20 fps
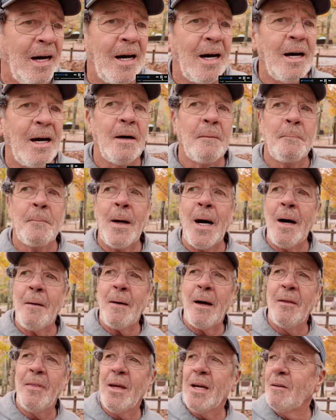I
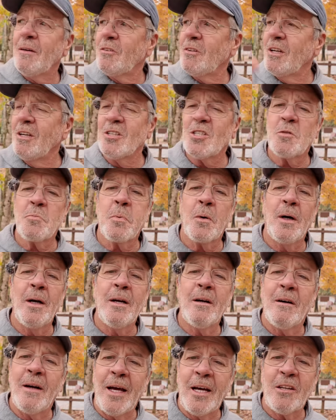think it was in the
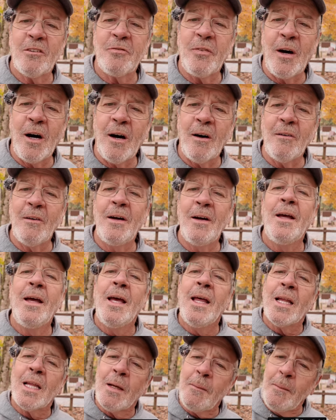spring or last fall.
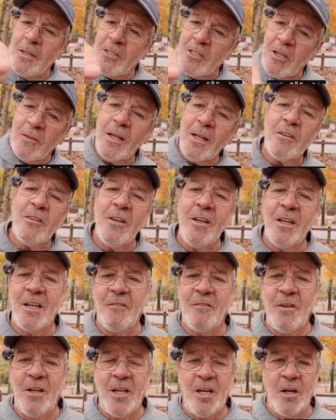Let me show that to you in
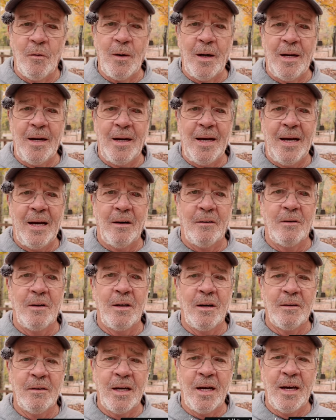the video right now,
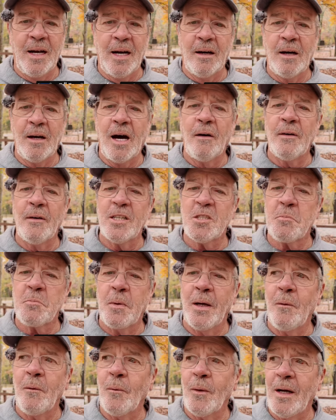okay, and I'll
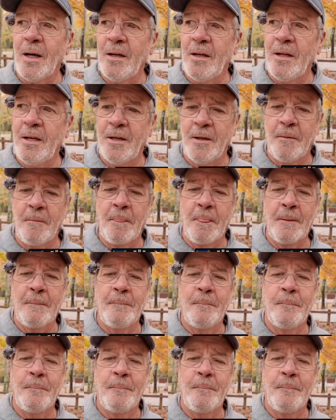explain what I did.